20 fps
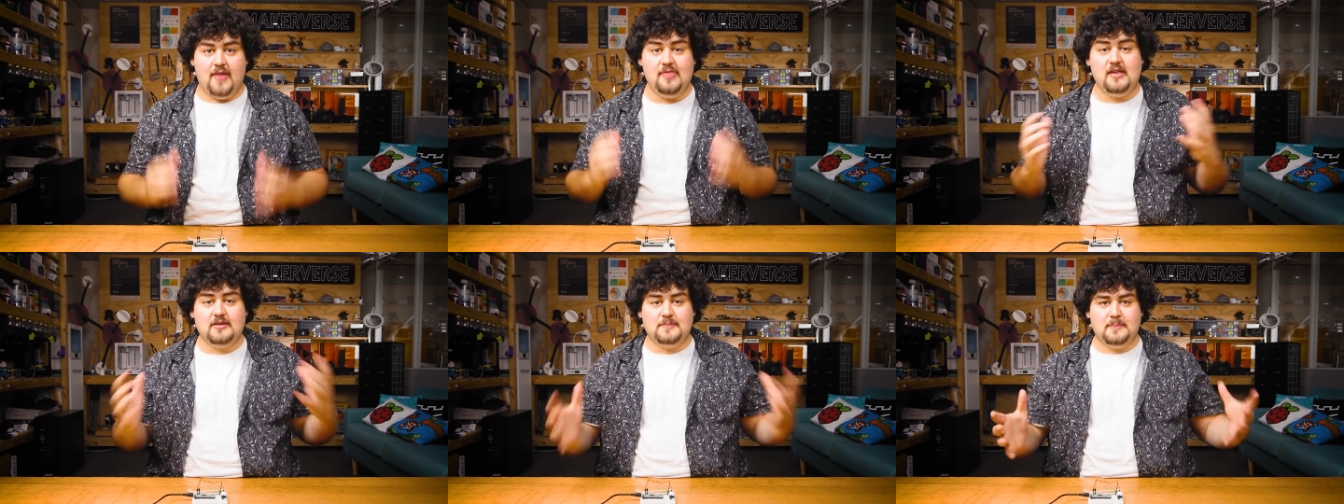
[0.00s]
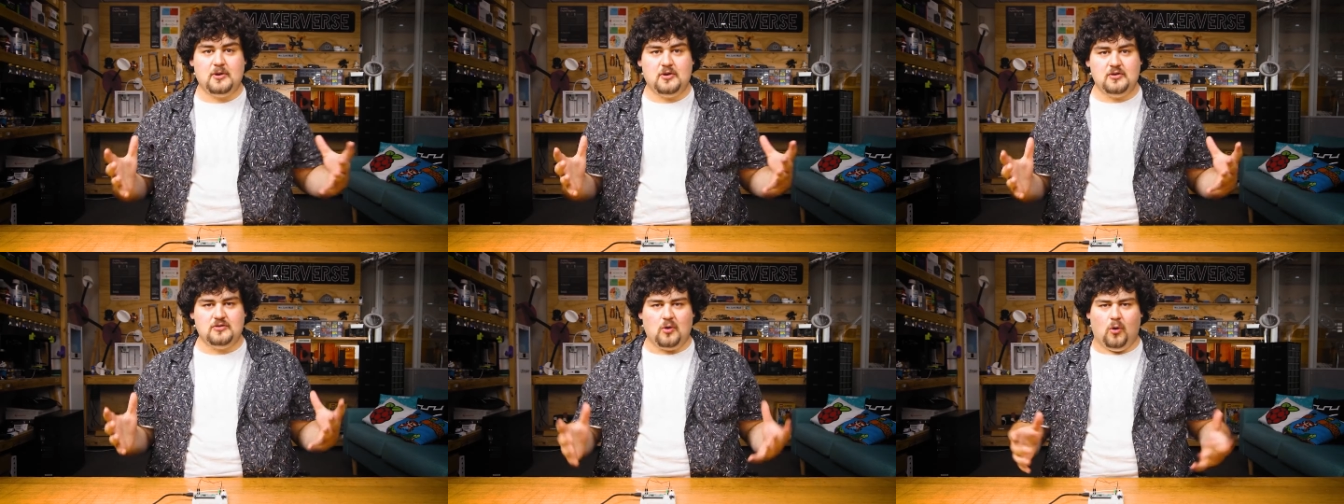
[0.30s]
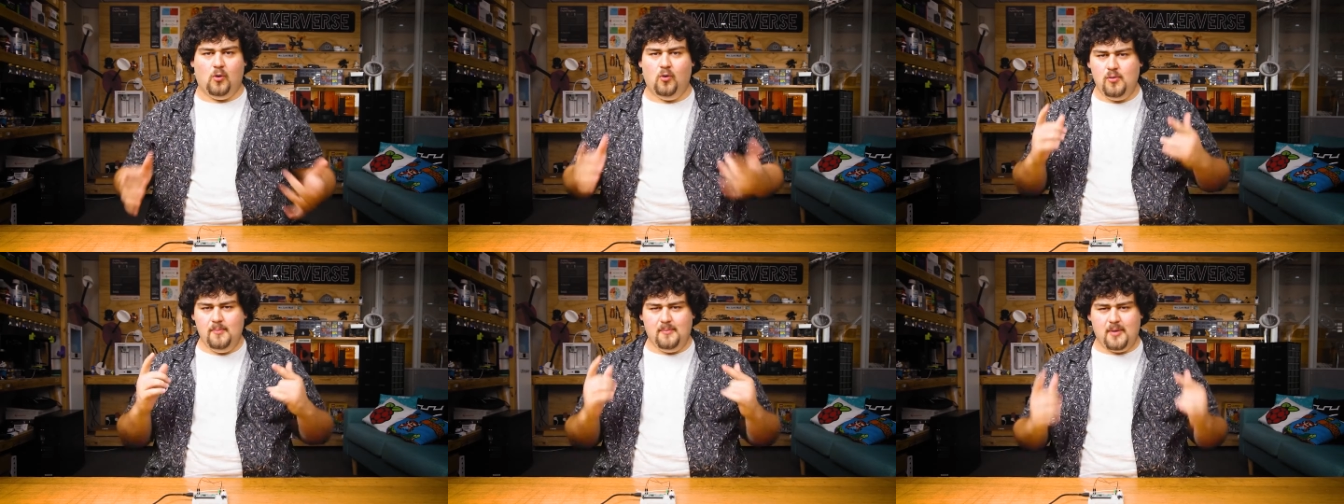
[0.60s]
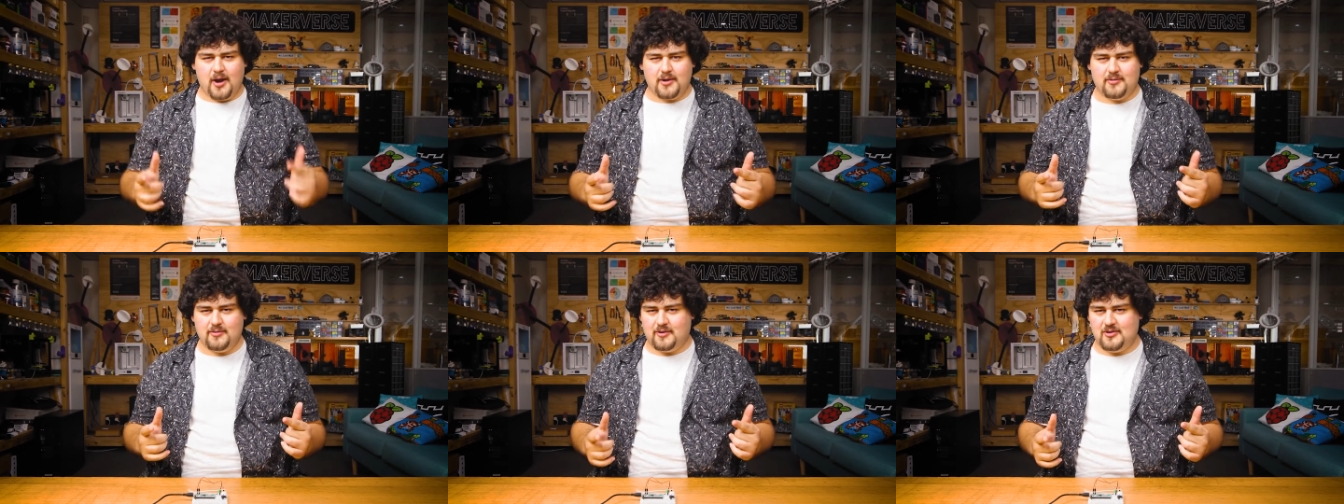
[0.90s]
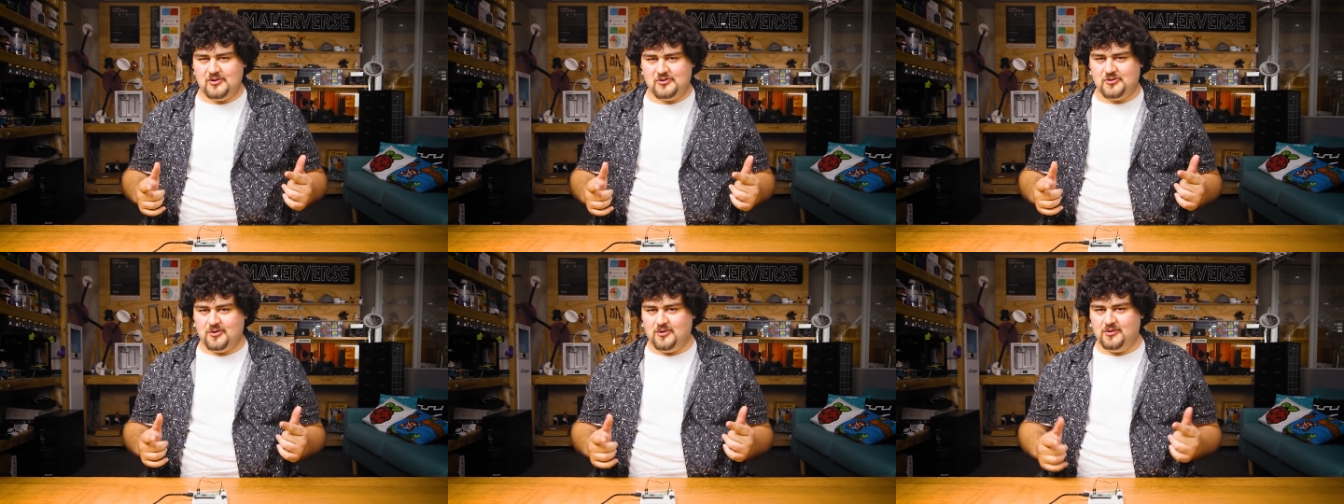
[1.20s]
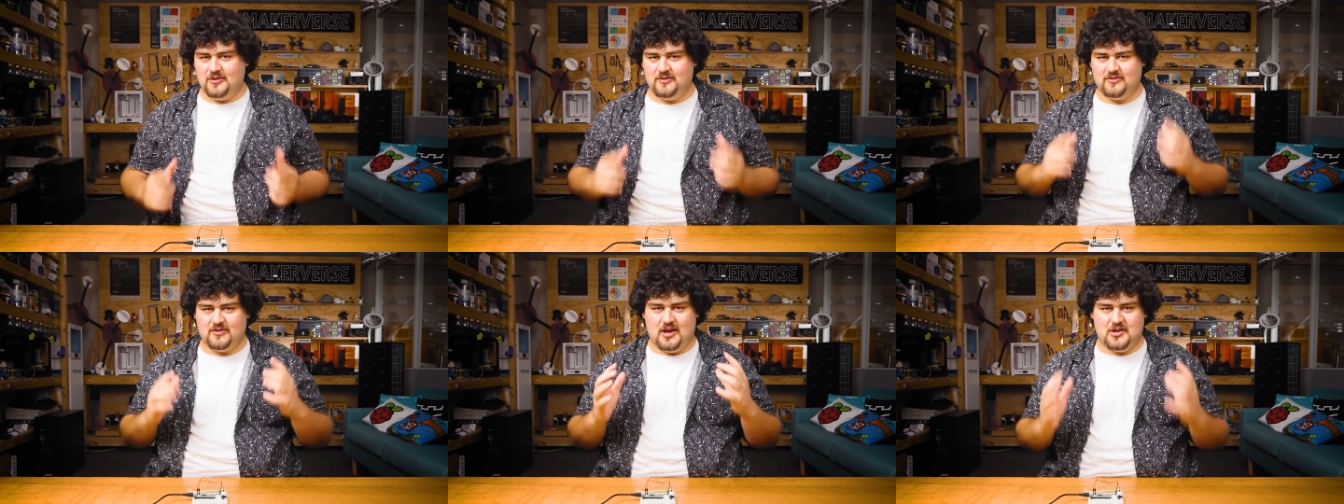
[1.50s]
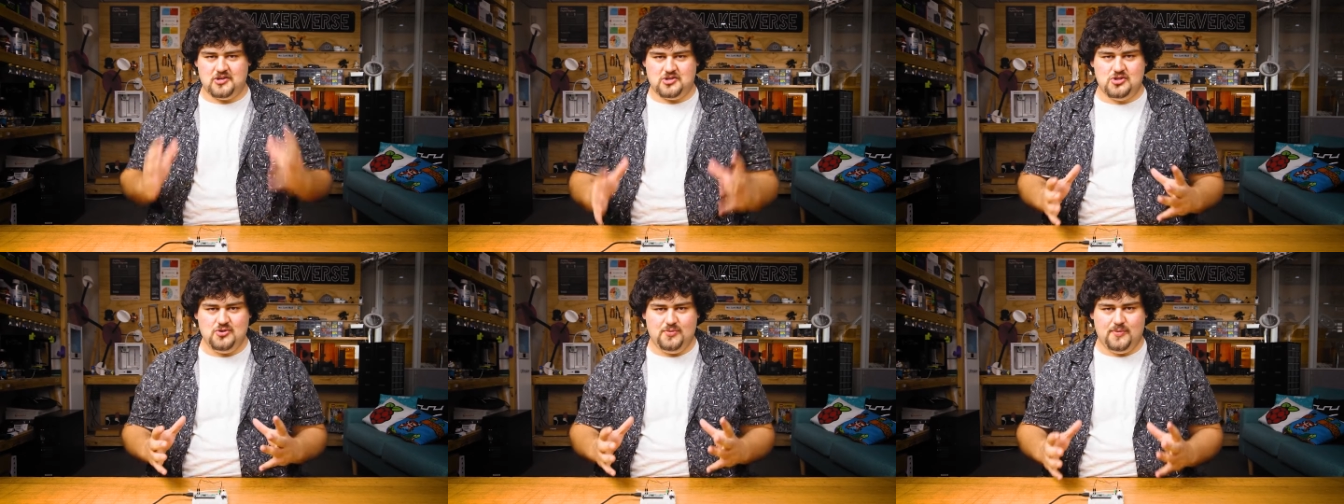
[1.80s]
And that's because all microcontrollers
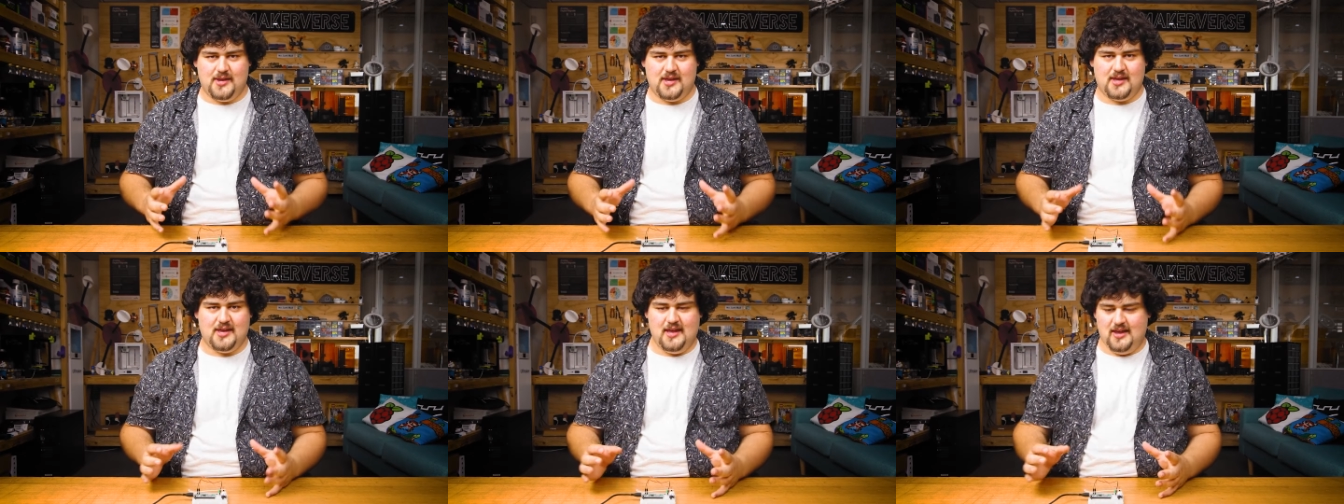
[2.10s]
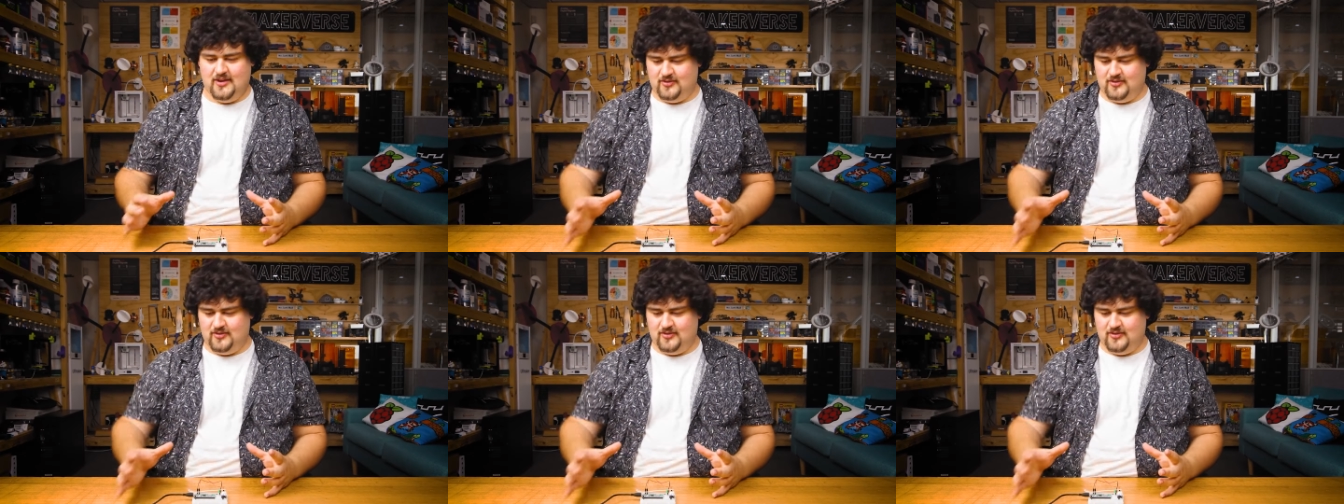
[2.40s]
are doing